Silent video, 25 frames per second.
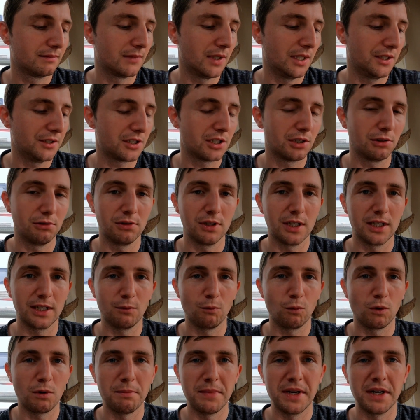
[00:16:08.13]
until
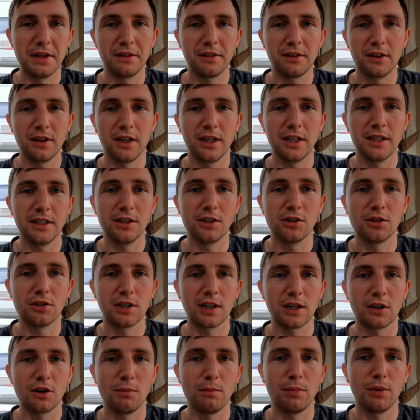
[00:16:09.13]
like 1 minute 30 to go,
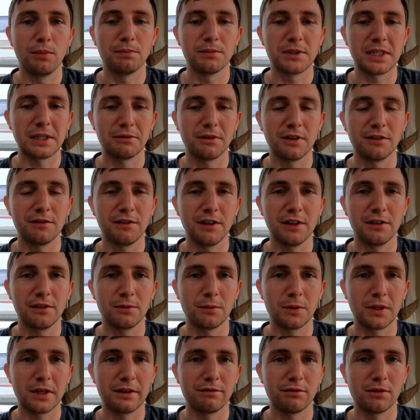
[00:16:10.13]
and I got bumped down to
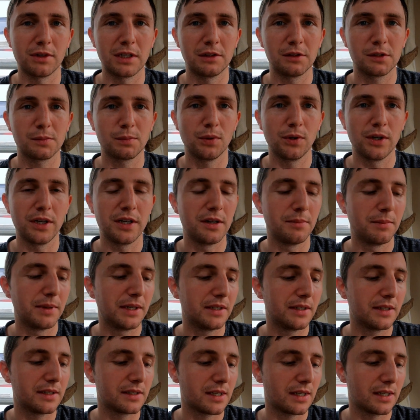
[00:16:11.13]
5th when everyone else put
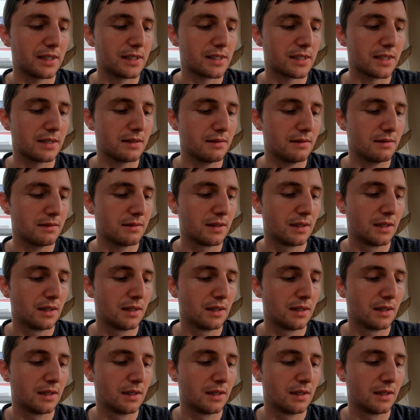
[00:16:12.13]
intermediate tyres in.